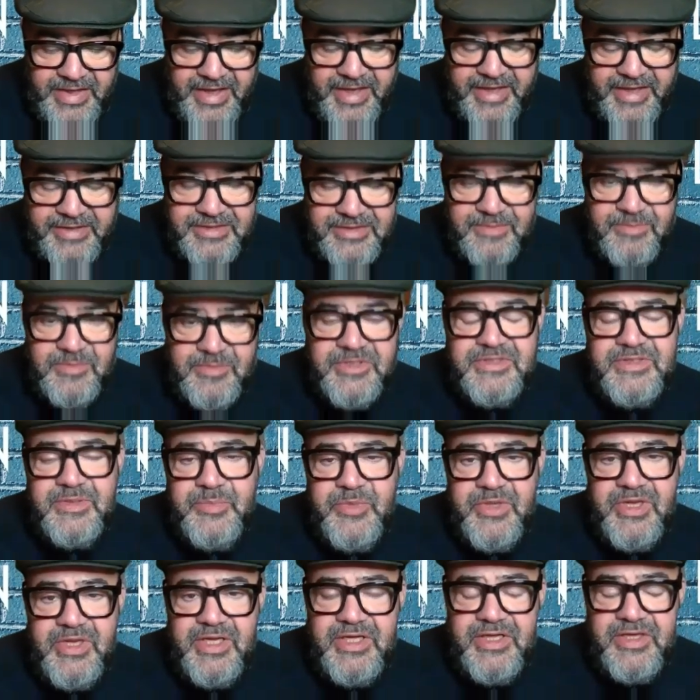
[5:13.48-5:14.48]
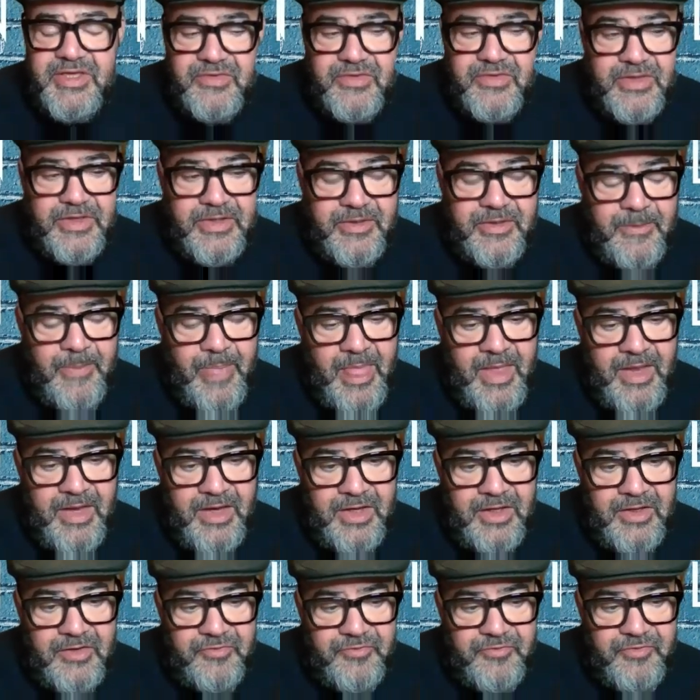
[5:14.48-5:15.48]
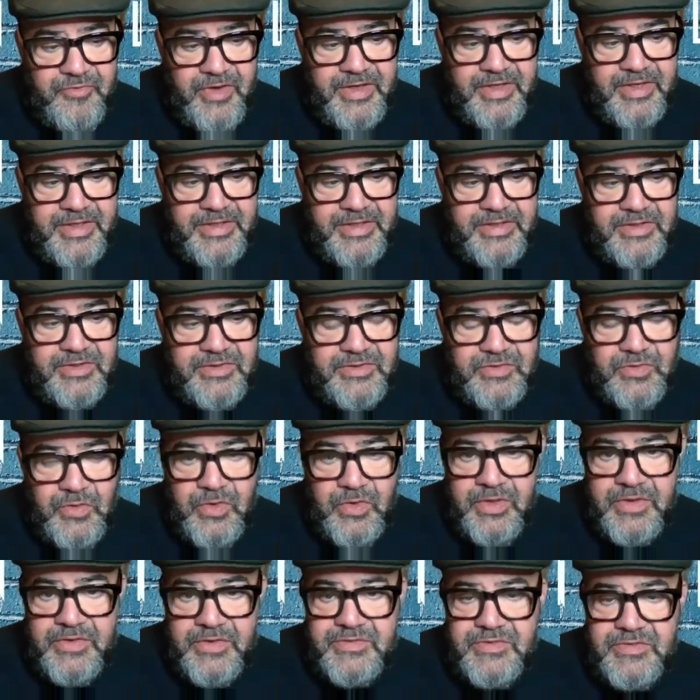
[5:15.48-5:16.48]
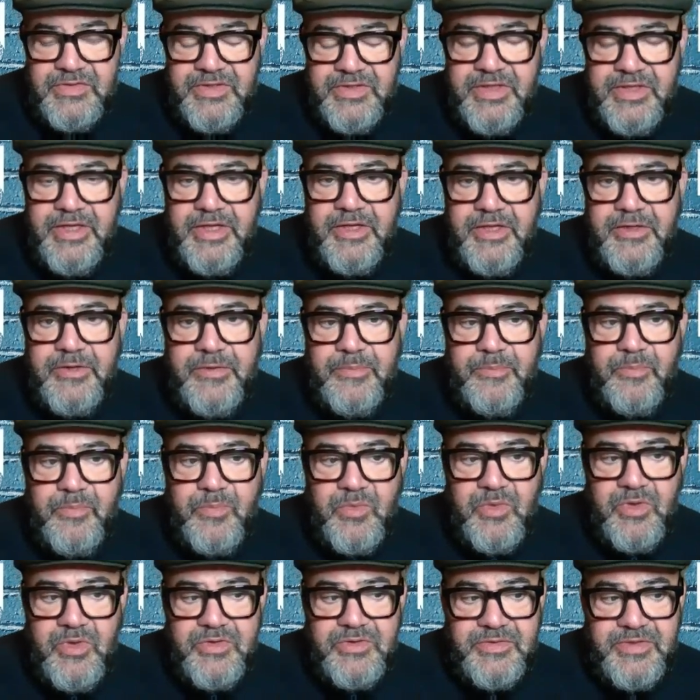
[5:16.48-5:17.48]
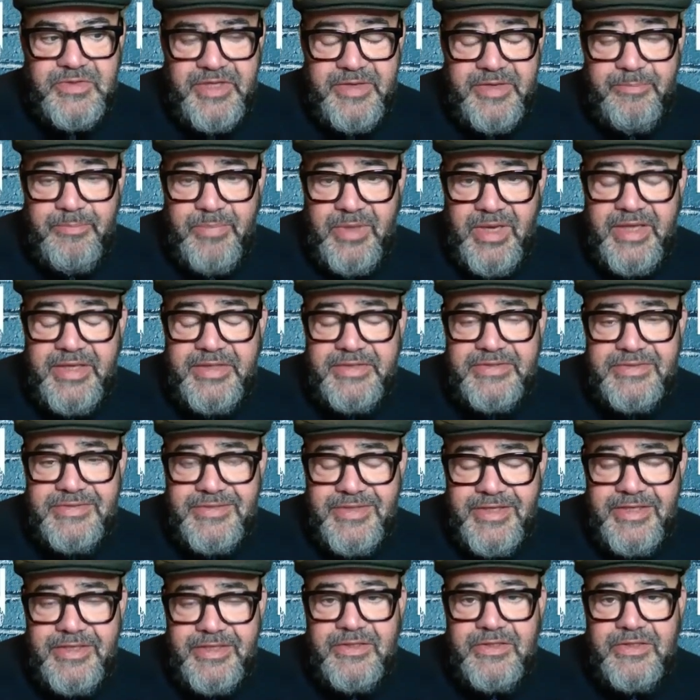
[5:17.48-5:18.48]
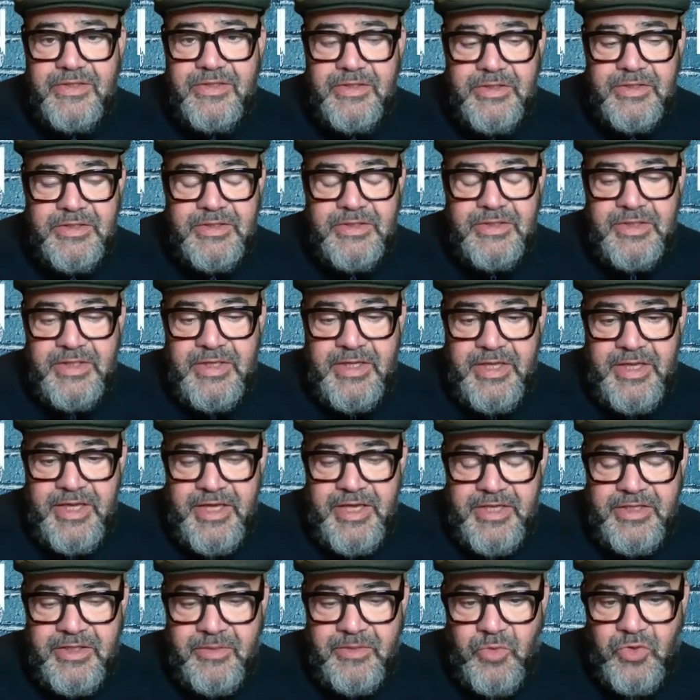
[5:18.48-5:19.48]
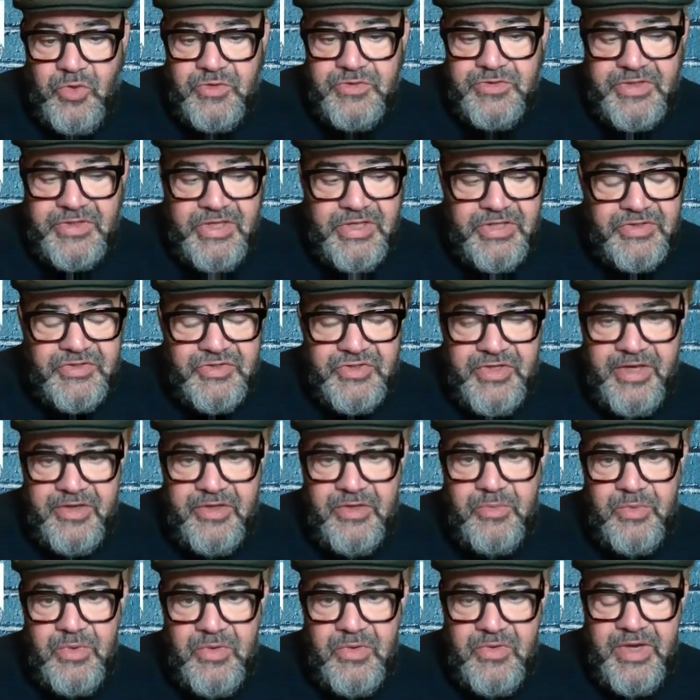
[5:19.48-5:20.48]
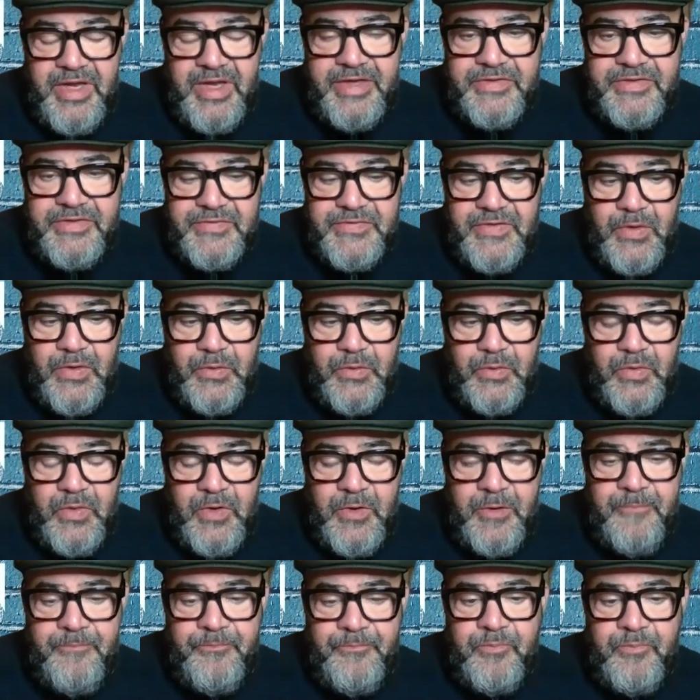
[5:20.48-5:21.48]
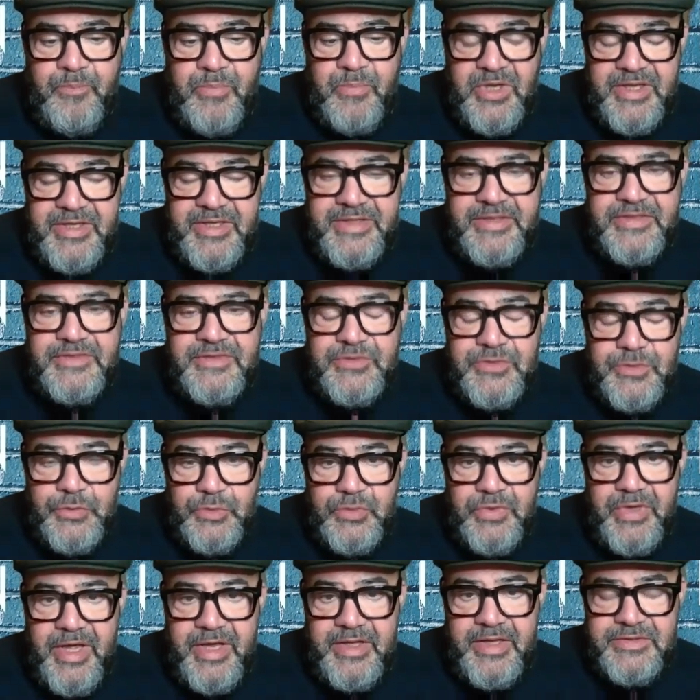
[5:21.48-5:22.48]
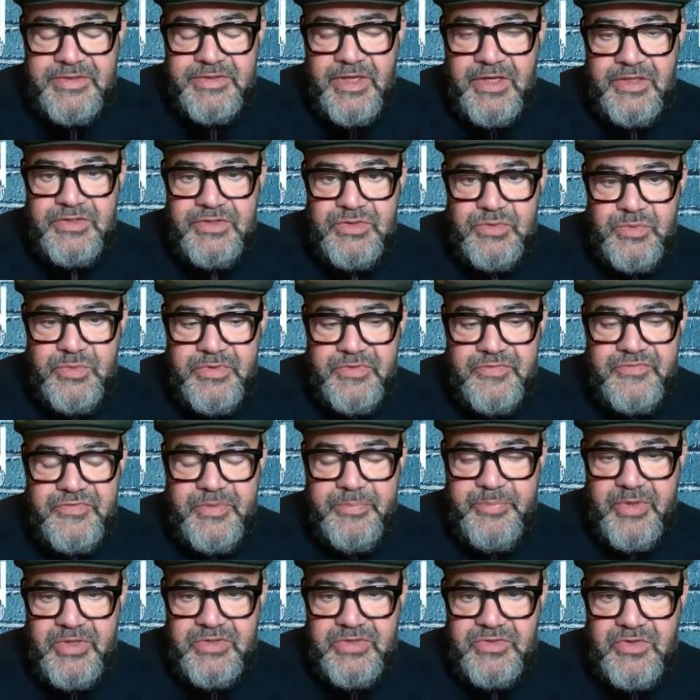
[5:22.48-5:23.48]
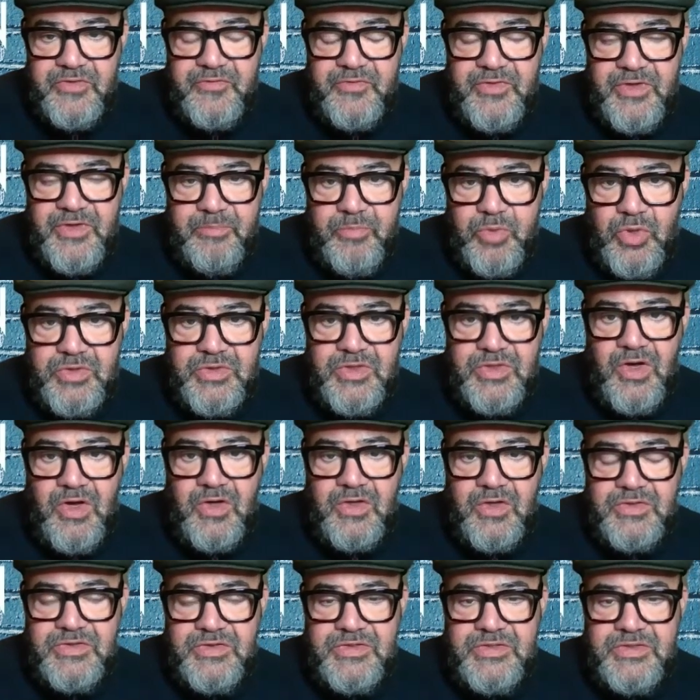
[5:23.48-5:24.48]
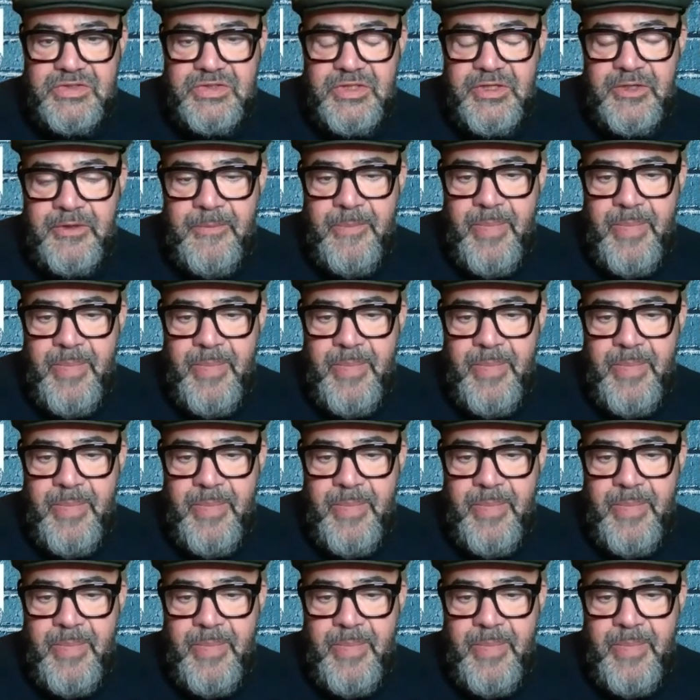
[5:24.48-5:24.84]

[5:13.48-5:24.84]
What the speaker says: getting some disability friendly toilets in place in the mosque in Shacklewell Lane. So please do get in touch with the Bandofla podcast.